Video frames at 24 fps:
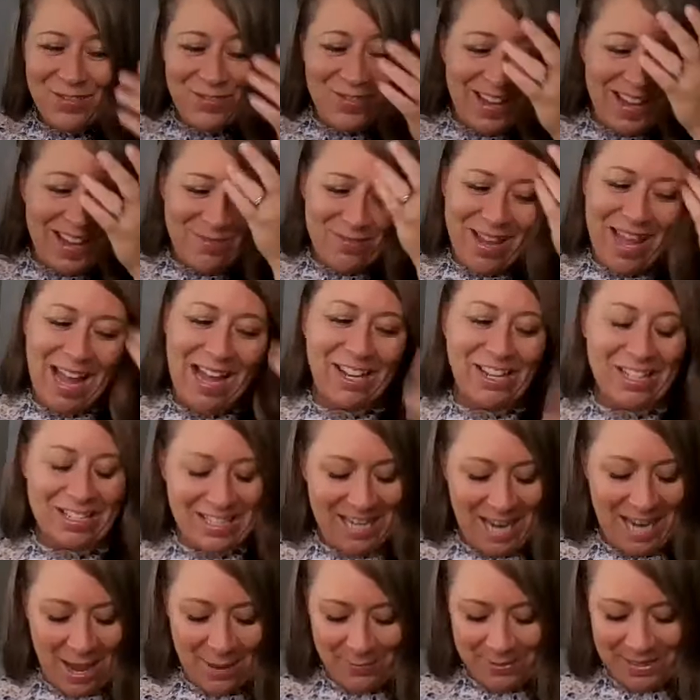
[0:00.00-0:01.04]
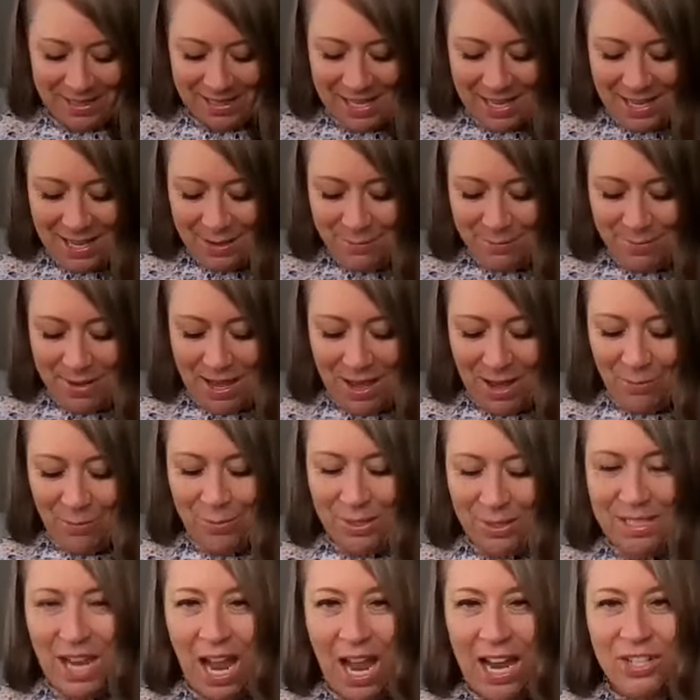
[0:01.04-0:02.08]
We had good times, but
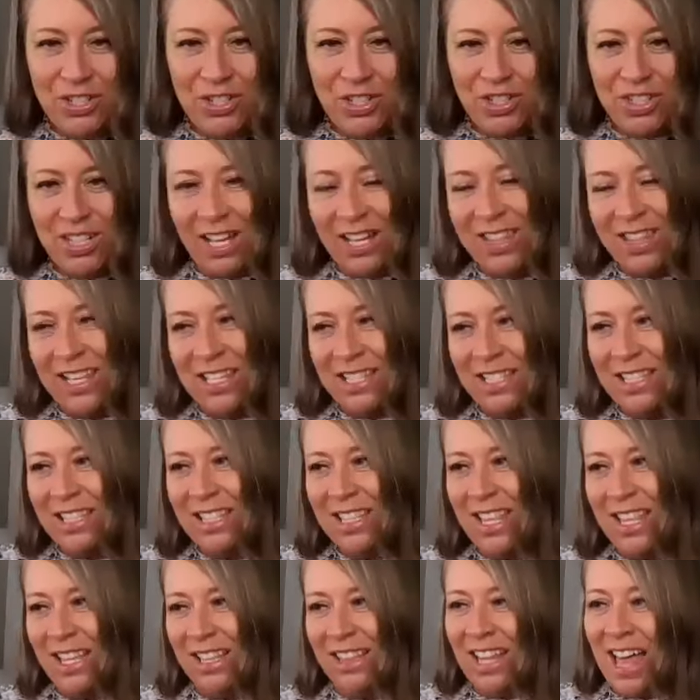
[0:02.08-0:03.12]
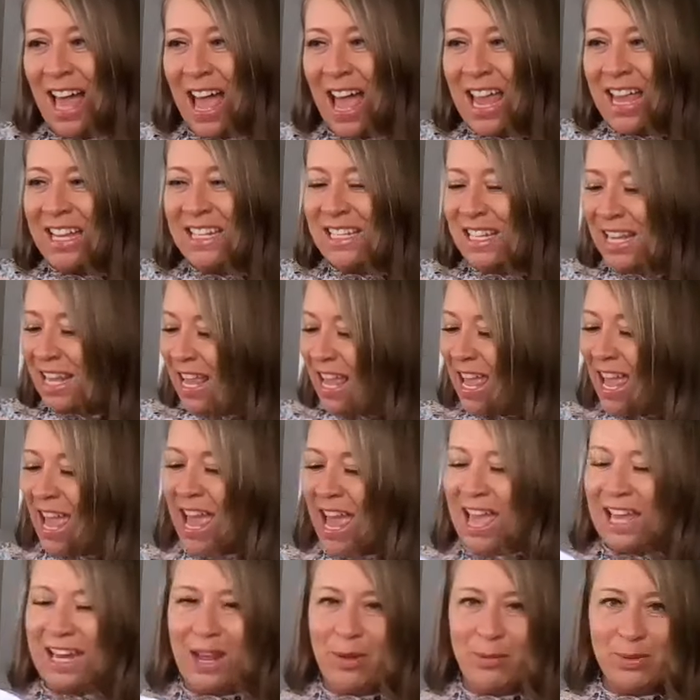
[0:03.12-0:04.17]
I turned on the light,
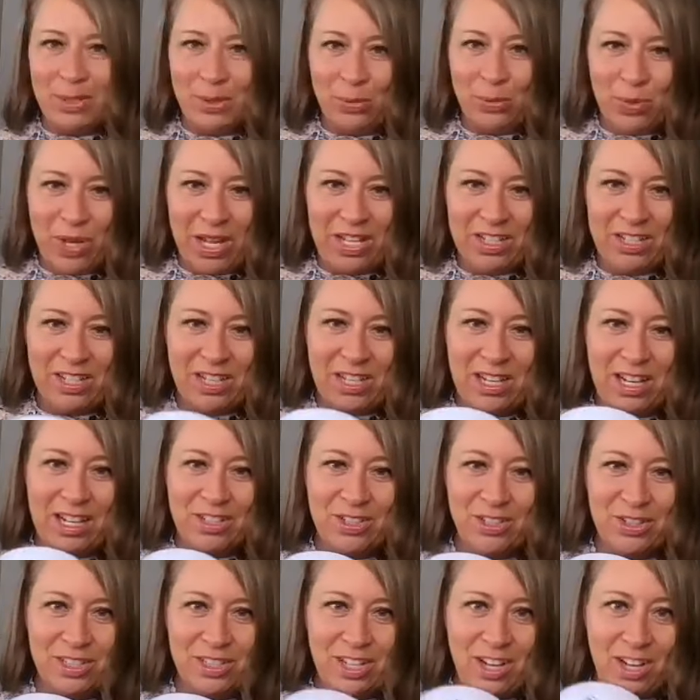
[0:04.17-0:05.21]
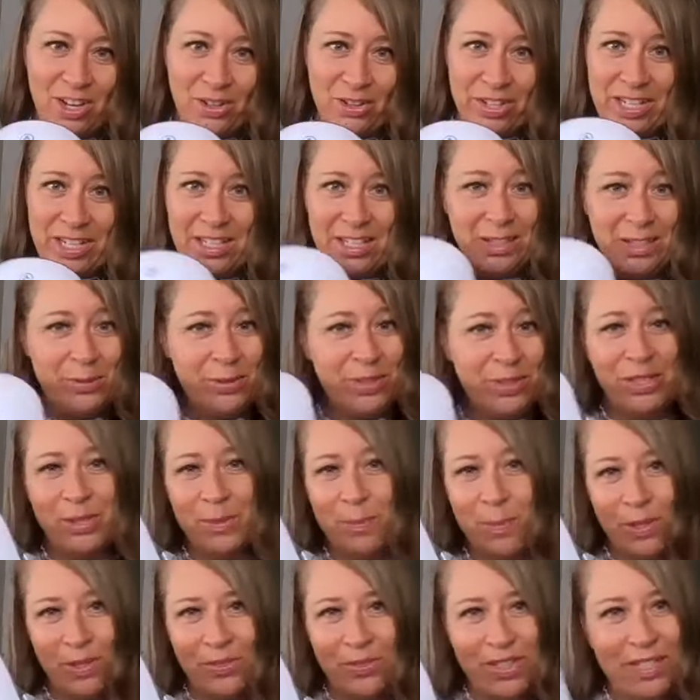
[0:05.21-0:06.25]
and I was a witch, and I turned on green, and it was
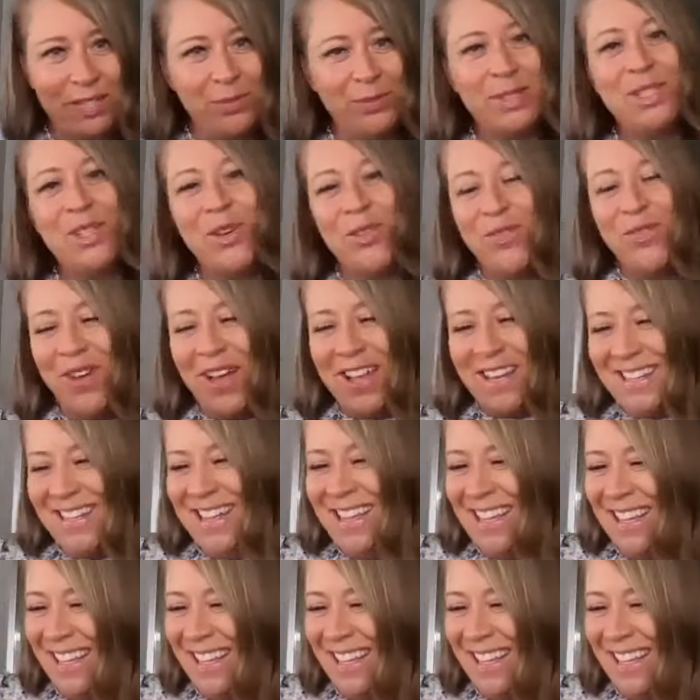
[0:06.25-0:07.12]
just perfect. It was so fun.